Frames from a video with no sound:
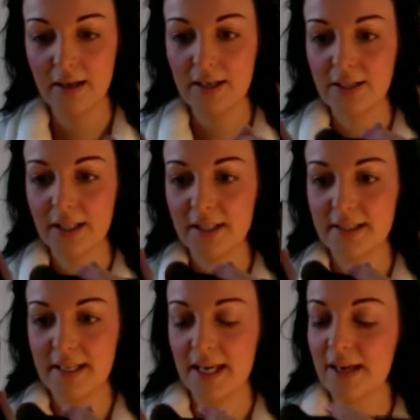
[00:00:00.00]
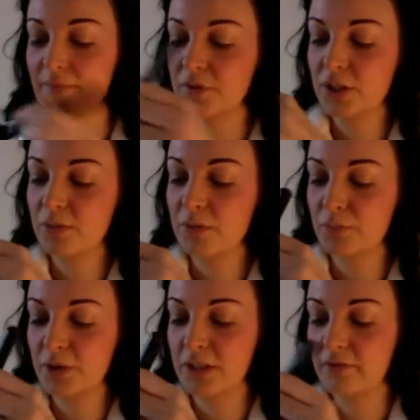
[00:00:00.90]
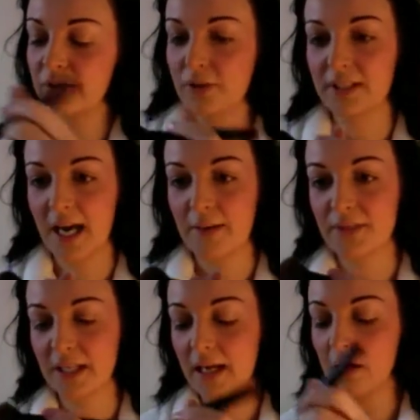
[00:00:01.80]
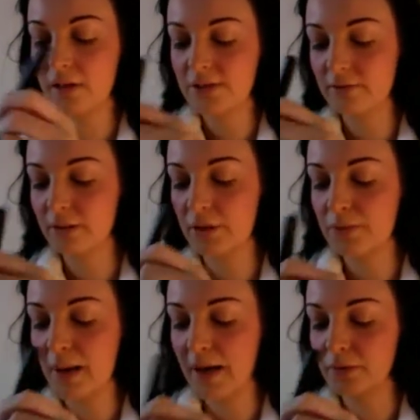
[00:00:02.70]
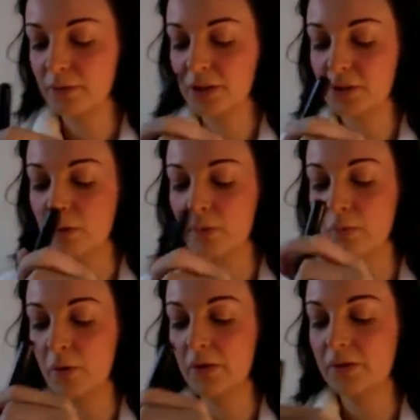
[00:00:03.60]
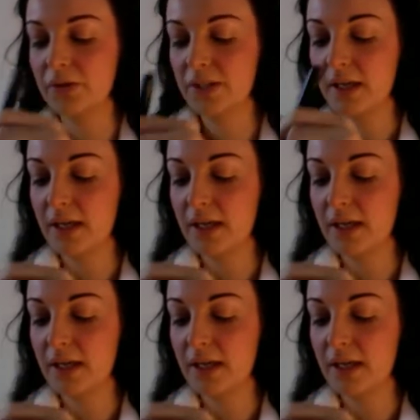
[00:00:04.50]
as you can see, just with brushing a few times you get lots of loose powder, which is what we want,